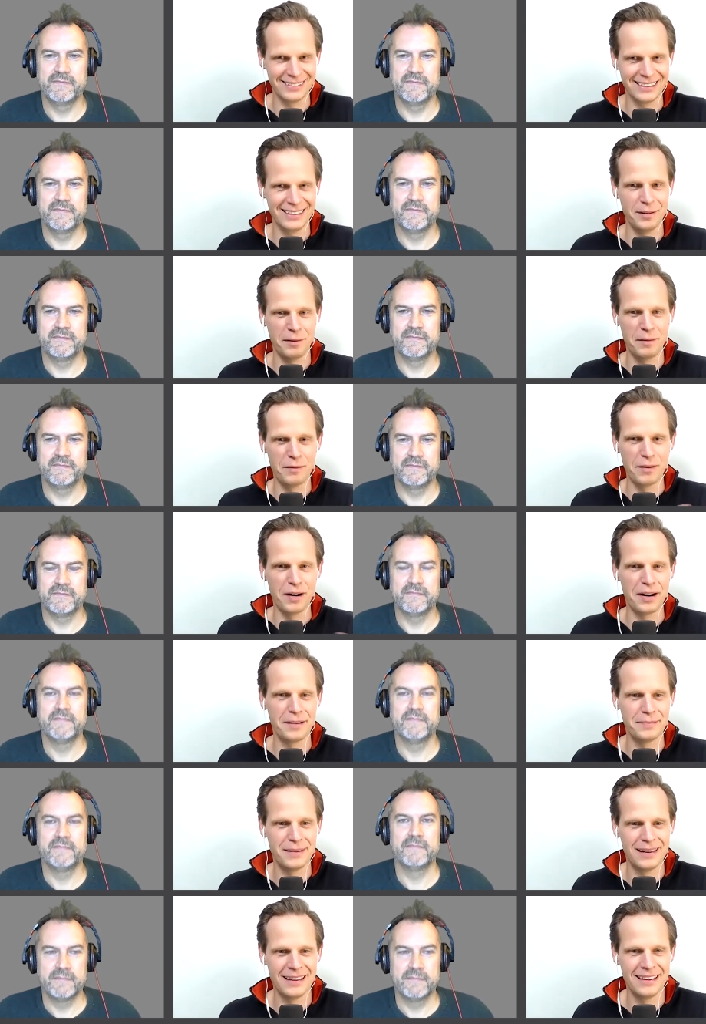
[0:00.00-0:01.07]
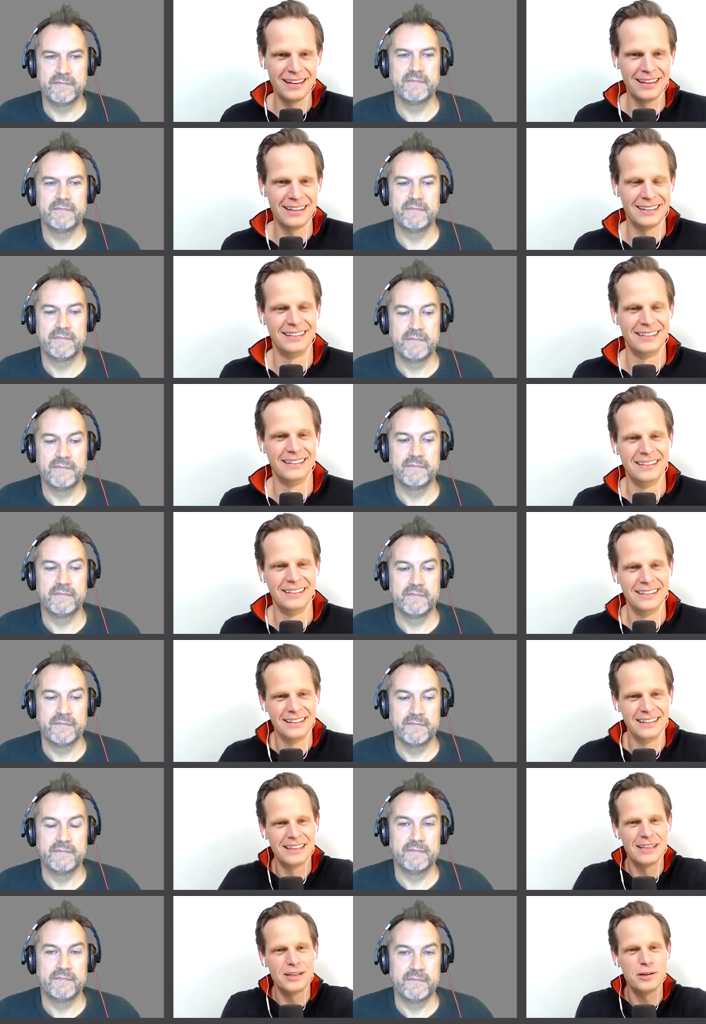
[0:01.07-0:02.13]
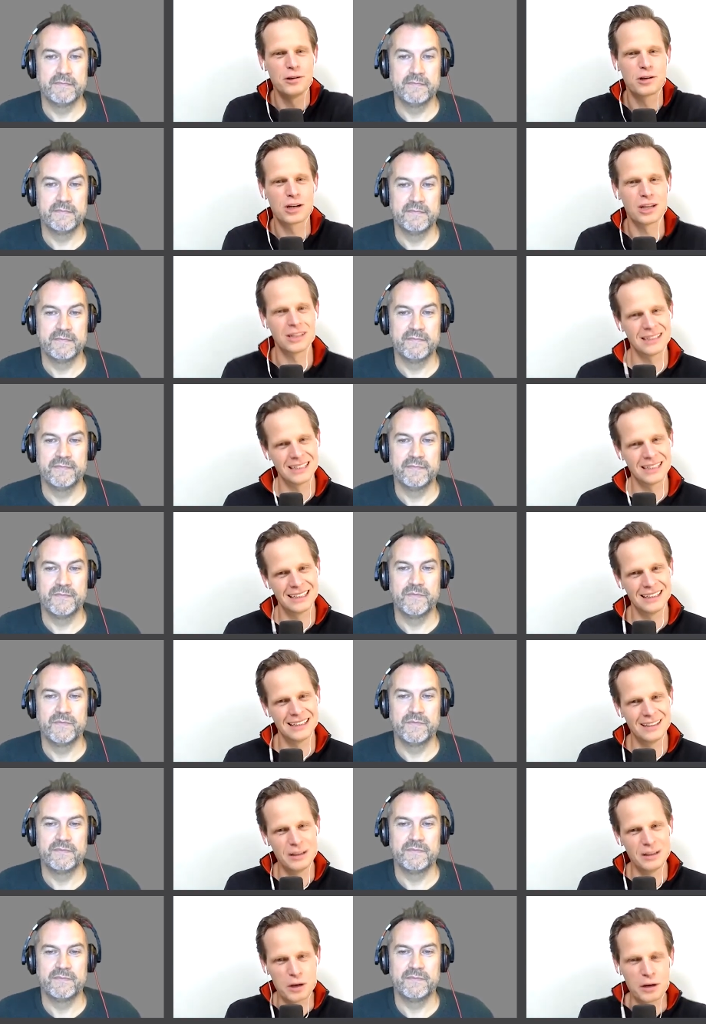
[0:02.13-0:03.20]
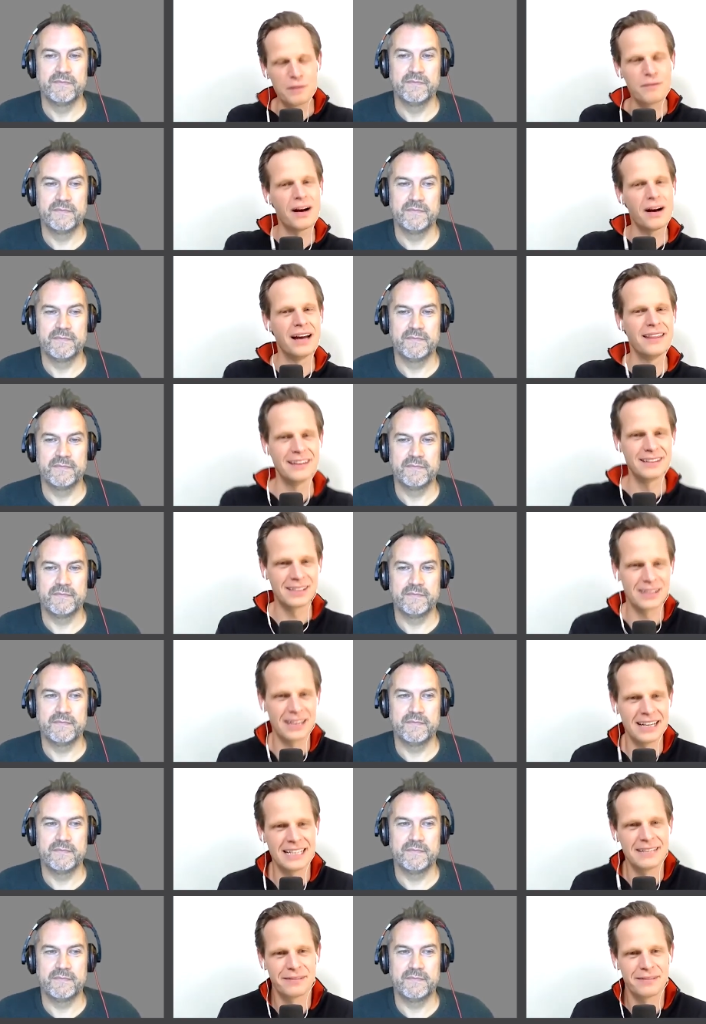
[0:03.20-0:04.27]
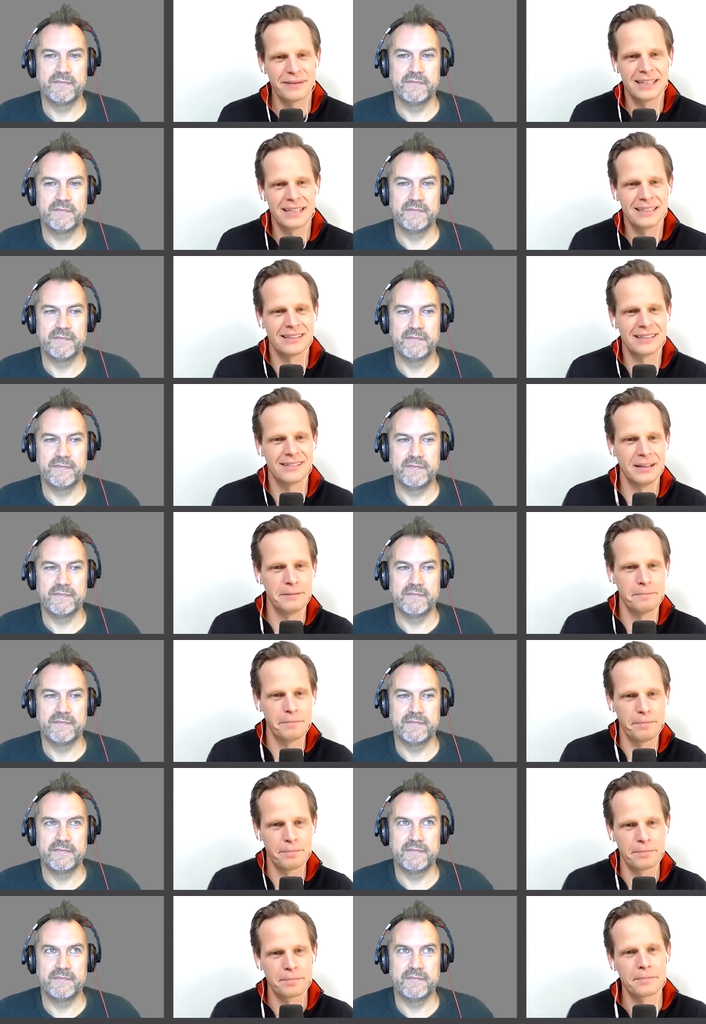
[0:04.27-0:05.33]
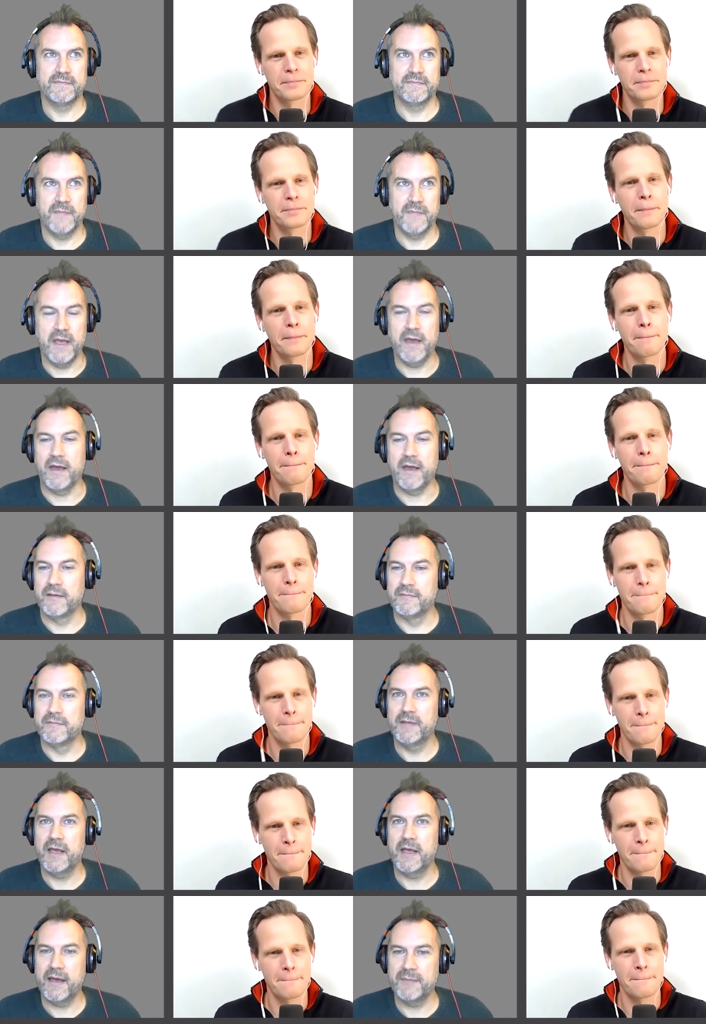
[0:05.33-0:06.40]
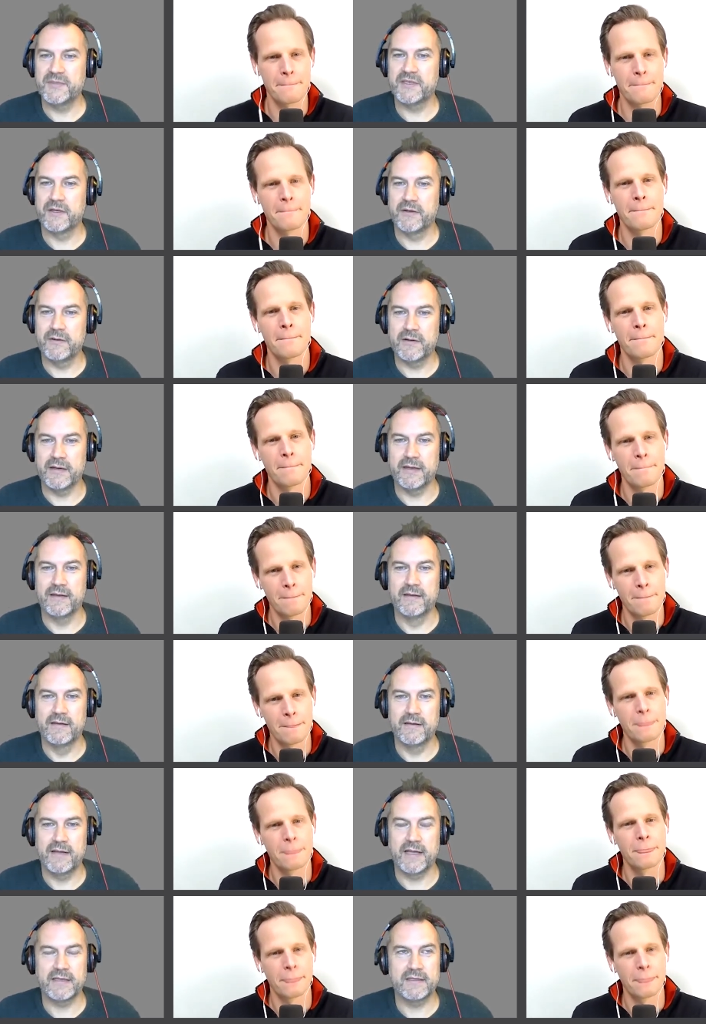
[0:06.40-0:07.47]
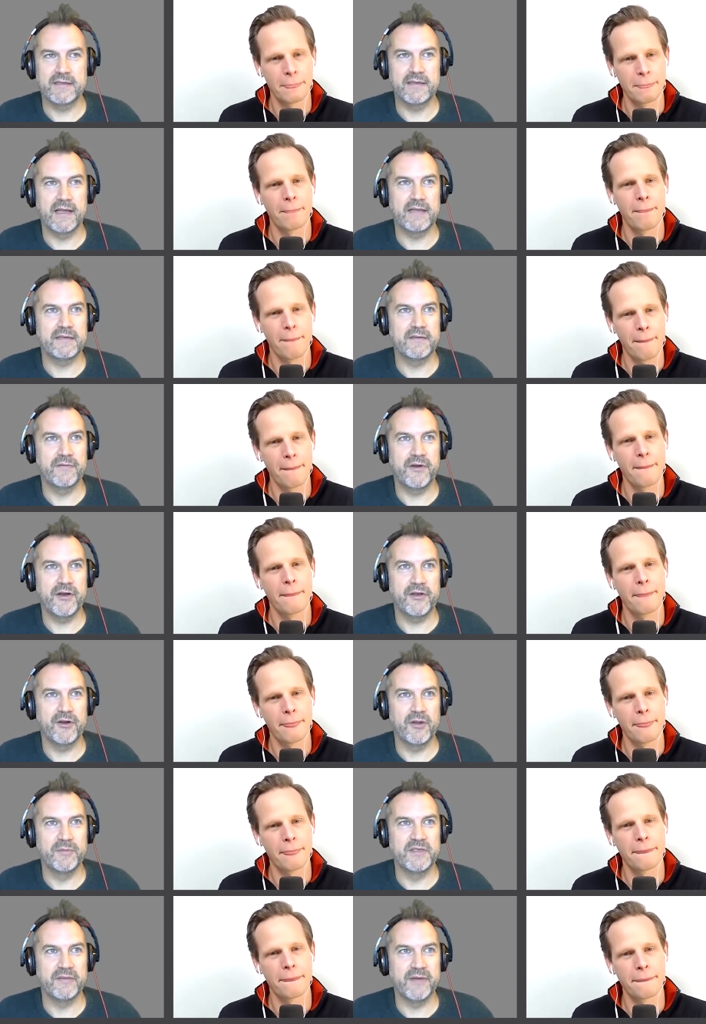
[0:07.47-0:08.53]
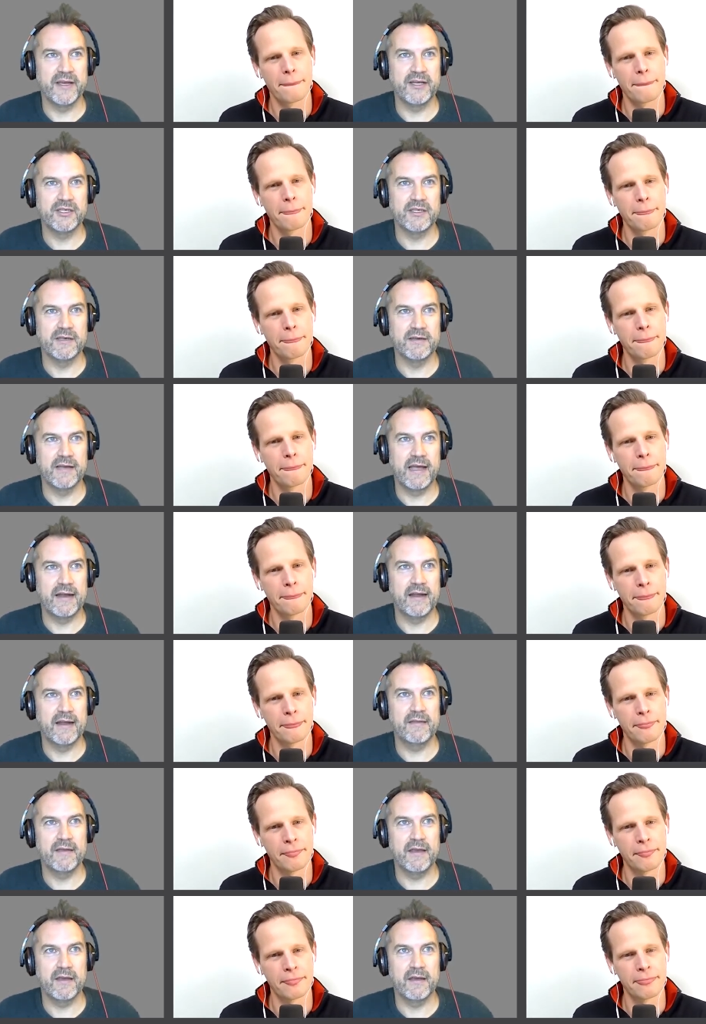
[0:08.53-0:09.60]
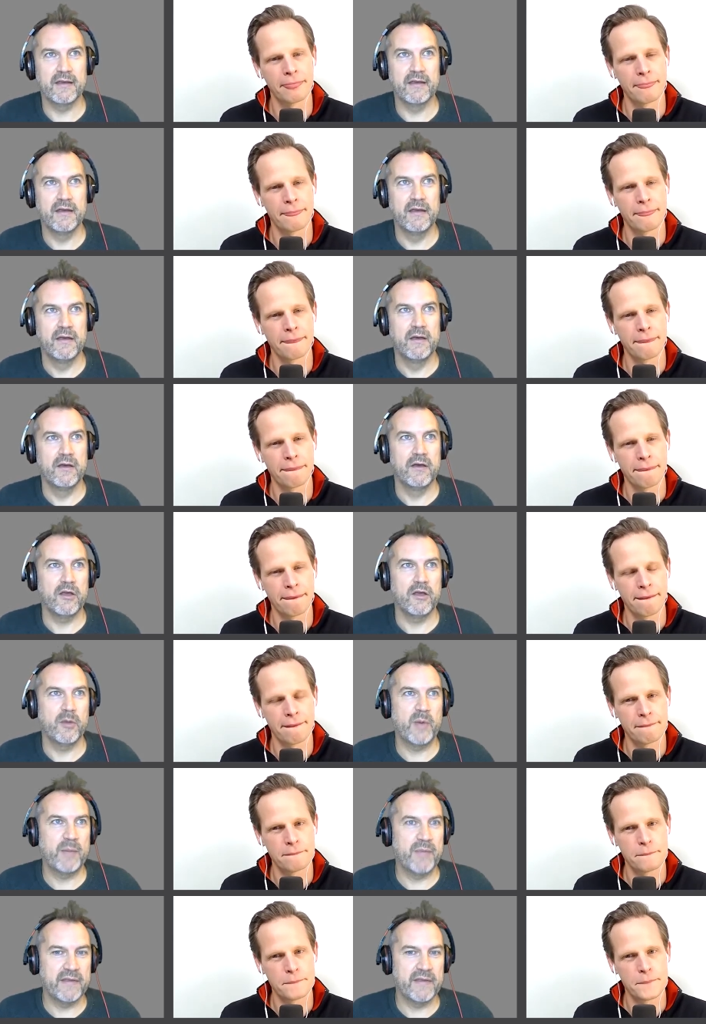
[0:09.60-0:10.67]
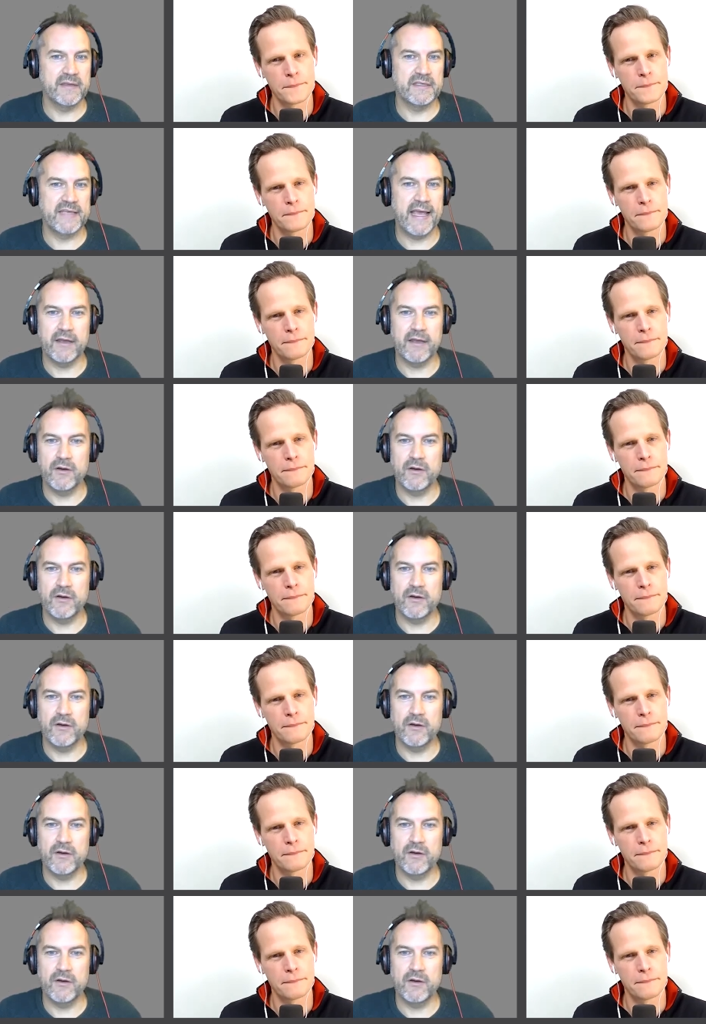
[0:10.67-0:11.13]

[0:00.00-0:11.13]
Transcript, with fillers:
Speaker 1: in your environment that you could you could find those creative spaces, right?
Speaker 2: Yeah, yeah, absolutely. That's that's a very good observation. And I think, yeah, my mother sang in